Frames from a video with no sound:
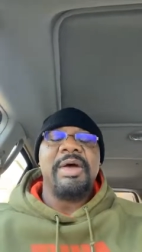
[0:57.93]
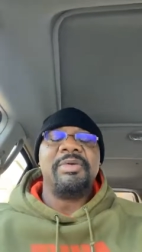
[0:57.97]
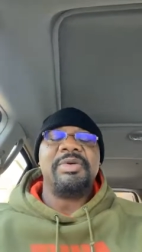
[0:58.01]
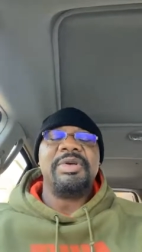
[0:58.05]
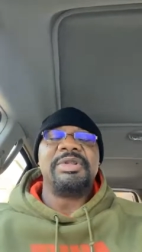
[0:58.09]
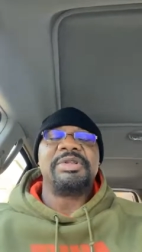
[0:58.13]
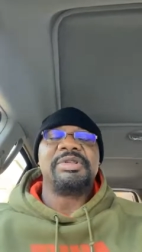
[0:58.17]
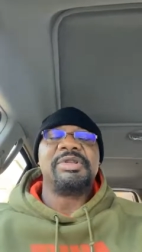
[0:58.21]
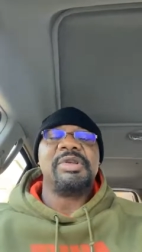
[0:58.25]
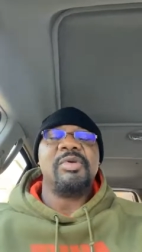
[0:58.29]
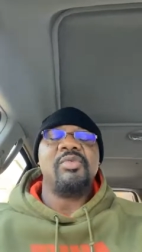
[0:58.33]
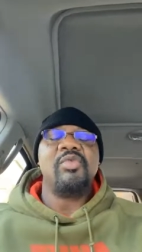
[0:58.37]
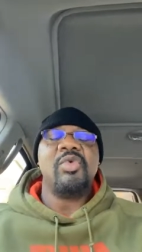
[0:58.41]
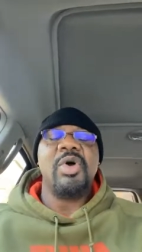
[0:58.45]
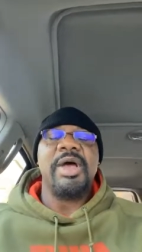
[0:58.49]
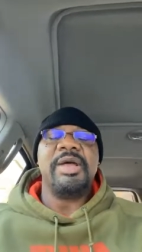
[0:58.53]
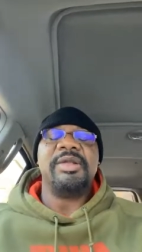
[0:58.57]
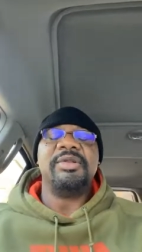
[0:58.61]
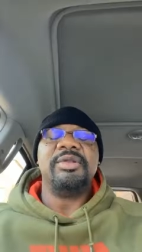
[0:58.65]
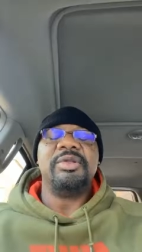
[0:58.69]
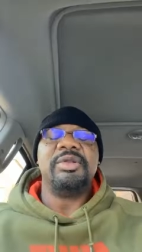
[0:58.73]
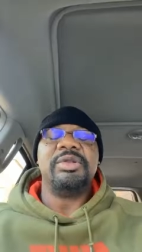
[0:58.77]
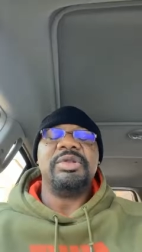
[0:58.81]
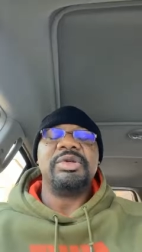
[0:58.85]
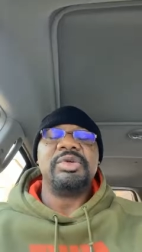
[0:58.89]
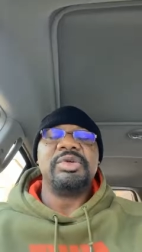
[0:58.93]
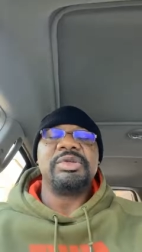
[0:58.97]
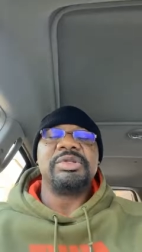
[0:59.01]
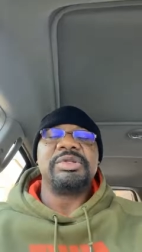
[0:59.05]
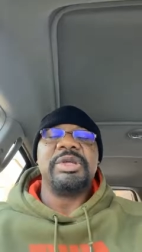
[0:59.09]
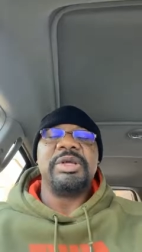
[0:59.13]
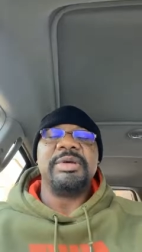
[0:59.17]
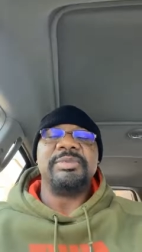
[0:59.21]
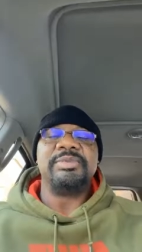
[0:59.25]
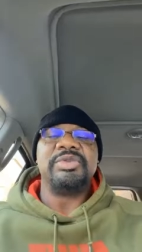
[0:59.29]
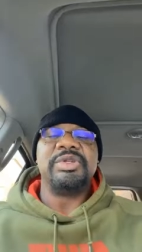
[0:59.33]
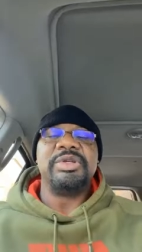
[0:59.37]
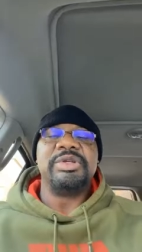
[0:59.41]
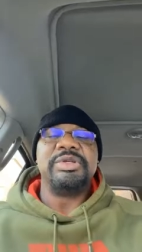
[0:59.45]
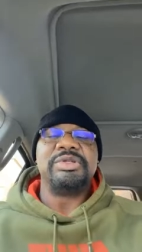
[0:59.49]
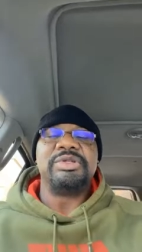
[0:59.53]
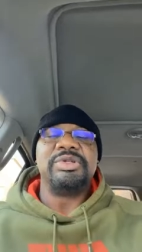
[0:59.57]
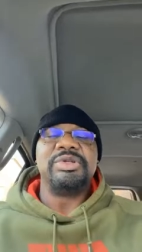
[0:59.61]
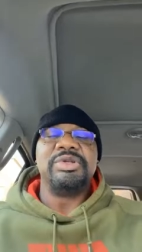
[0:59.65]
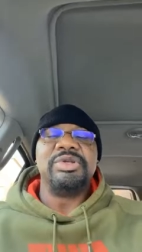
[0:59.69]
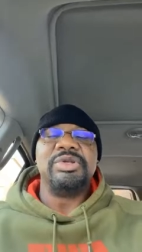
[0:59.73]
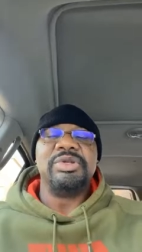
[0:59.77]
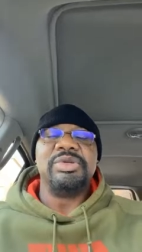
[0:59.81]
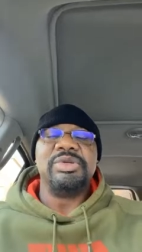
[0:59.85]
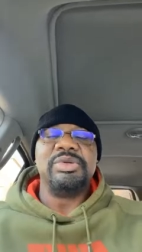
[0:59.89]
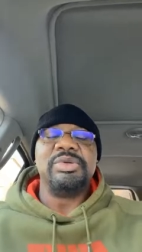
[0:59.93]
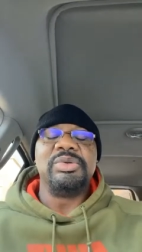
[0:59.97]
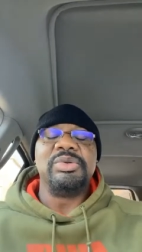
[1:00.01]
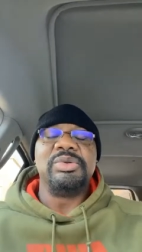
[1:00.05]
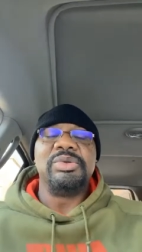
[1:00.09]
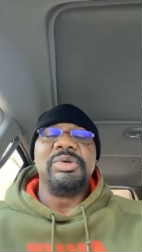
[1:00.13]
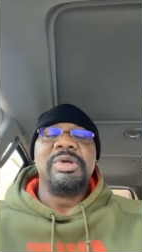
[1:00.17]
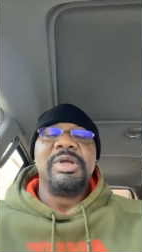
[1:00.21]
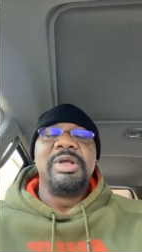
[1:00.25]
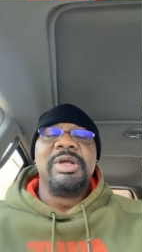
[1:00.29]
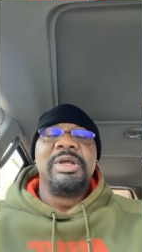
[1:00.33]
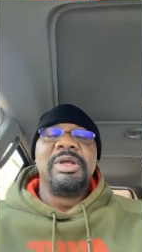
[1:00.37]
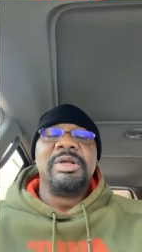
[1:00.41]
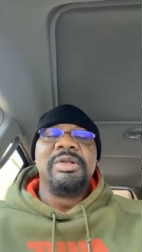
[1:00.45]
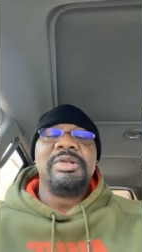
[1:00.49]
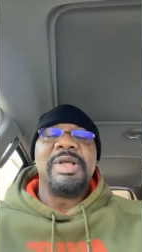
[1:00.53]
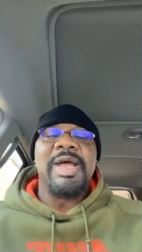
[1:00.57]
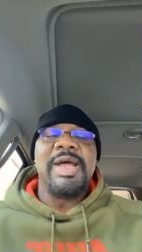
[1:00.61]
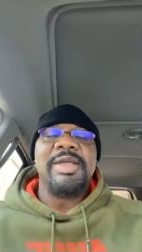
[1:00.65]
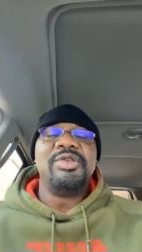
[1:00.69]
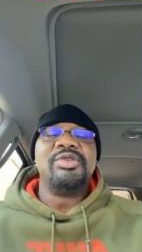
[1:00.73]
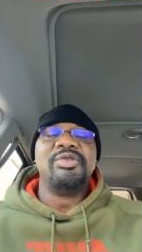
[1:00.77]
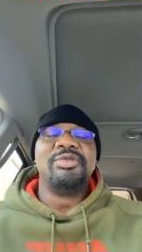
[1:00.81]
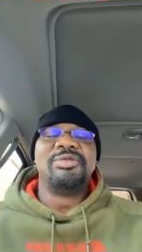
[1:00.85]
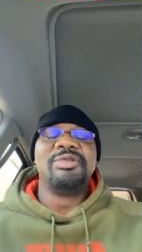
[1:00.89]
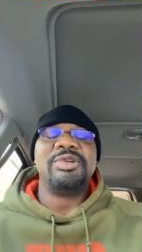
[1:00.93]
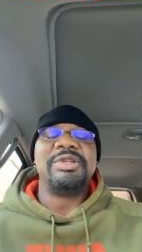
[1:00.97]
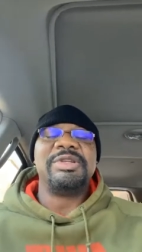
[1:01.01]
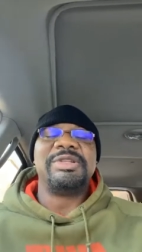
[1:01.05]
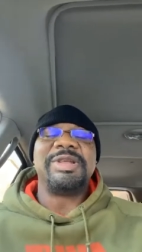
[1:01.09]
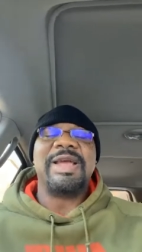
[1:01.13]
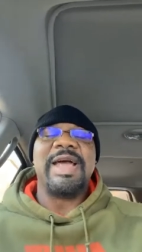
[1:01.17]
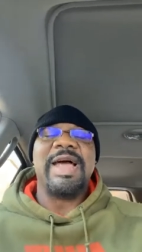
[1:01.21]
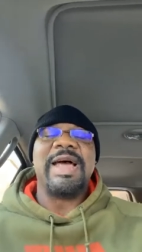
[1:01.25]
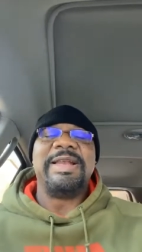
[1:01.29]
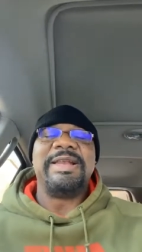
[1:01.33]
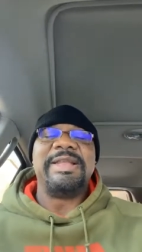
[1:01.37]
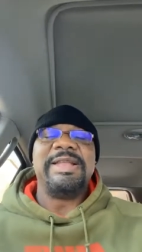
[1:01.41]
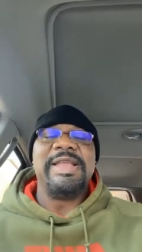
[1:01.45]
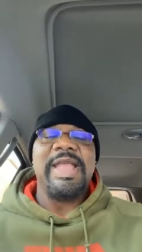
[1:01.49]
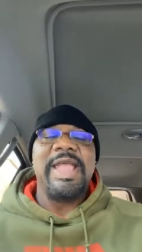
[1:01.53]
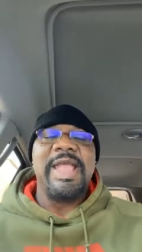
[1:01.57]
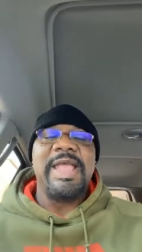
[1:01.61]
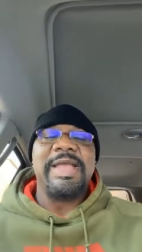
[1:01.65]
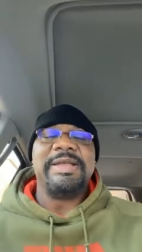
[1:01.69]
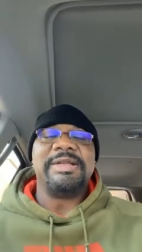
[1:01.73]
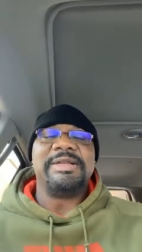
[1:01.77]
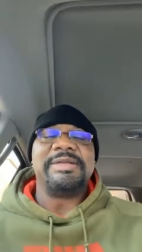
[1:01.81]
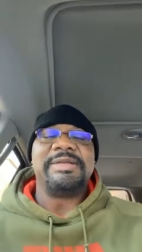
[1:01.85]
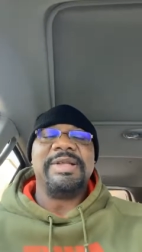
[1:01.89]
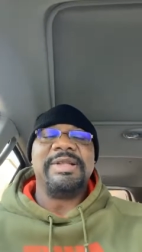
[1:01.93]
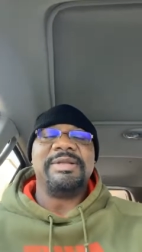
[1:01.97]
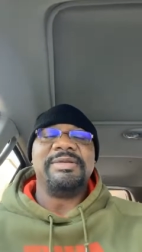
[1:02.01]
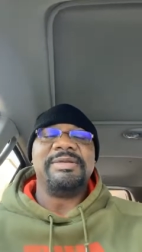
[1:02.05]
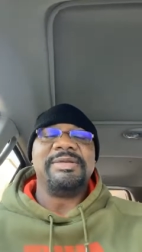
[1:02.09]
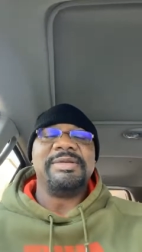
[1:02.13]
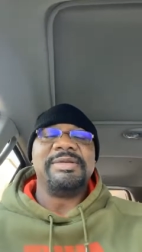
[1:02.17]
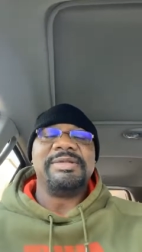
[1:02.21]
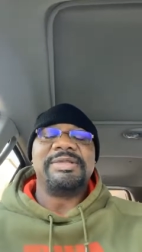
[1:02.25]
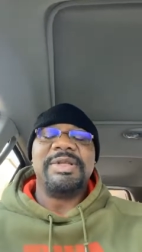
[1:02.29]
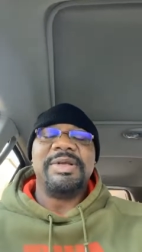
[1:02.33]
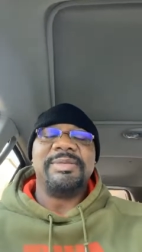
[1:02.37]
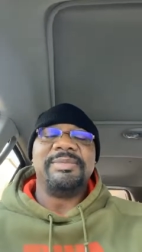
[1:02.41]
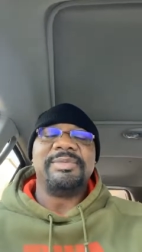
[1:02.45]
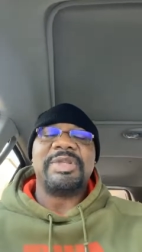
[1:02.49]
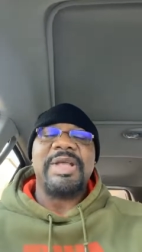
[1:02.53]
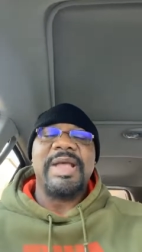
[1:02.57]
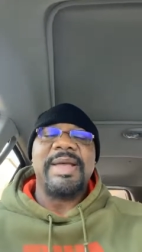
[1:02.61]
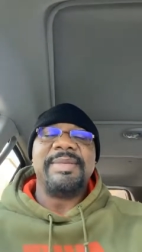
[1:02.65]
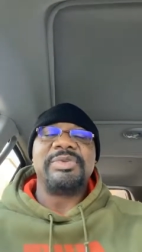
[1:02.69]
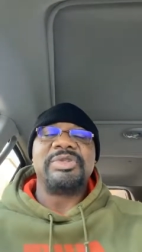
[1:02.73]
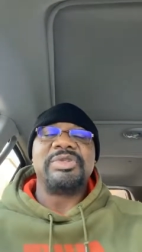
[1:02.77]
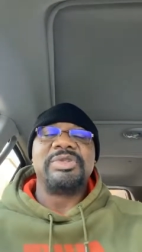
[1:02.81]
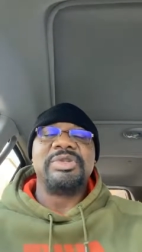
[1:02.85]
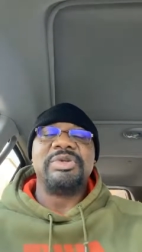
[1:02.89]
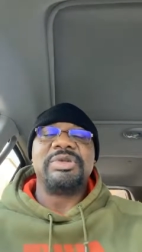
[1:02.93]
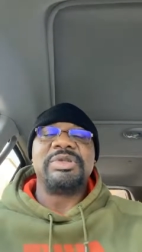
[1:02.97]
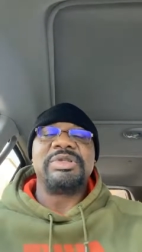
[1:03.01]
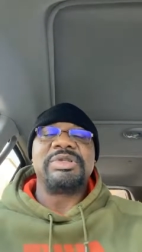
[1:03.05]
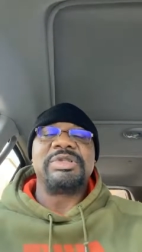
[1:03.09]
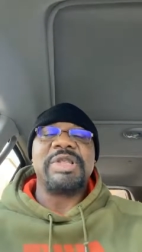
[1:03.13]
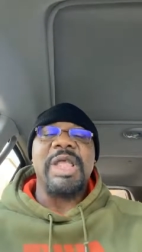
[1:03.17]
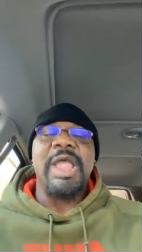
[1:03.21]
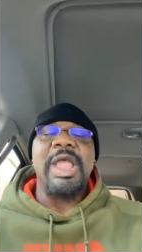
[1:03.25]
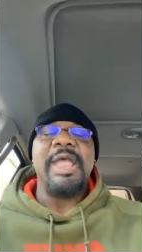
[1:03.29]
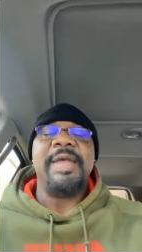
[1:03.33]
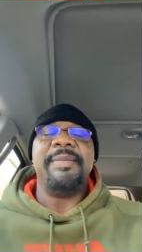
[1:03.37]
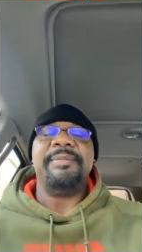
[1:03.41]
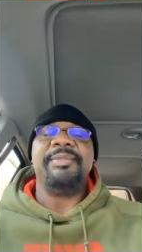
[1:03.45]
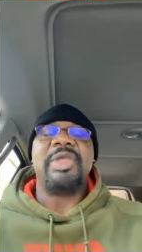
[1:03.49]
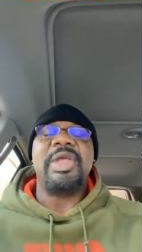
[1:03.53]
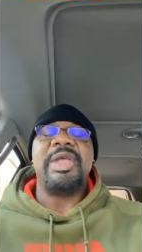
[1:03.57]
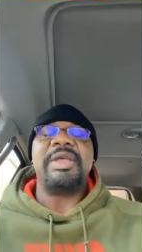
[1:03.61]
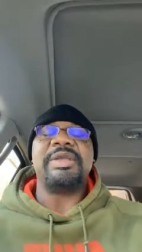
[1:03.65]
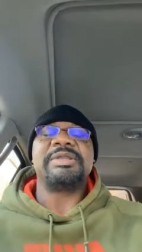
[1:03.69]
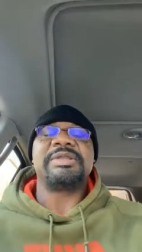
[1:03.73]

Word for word: that when someone do something to you, that you retaliate and sometimes do the same